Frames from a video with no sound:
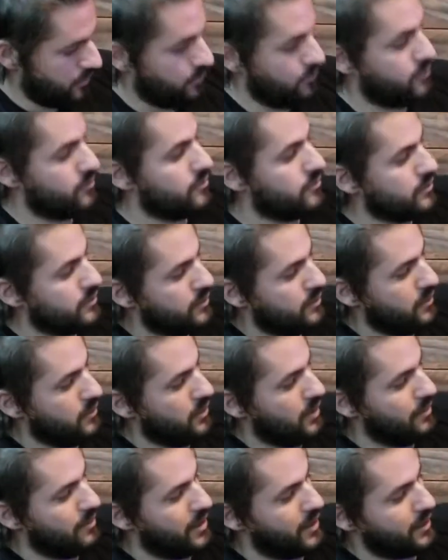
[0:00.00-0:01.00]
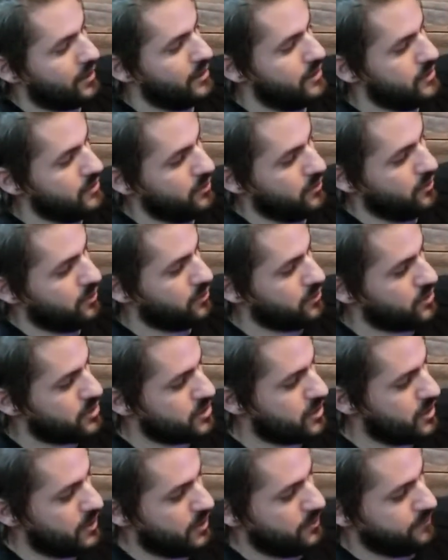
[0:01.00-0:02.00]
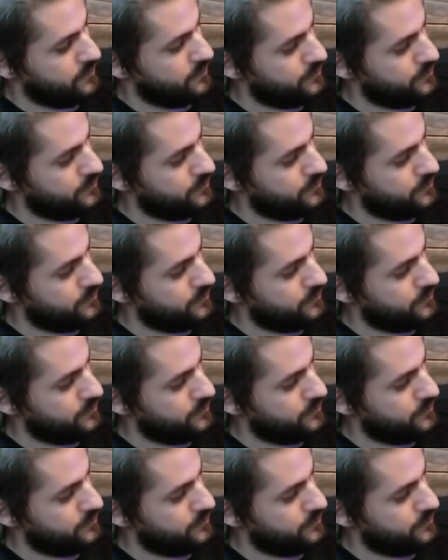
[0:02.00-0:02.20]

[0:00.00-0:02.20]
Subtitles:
through. I'm not going to do the whole shirt.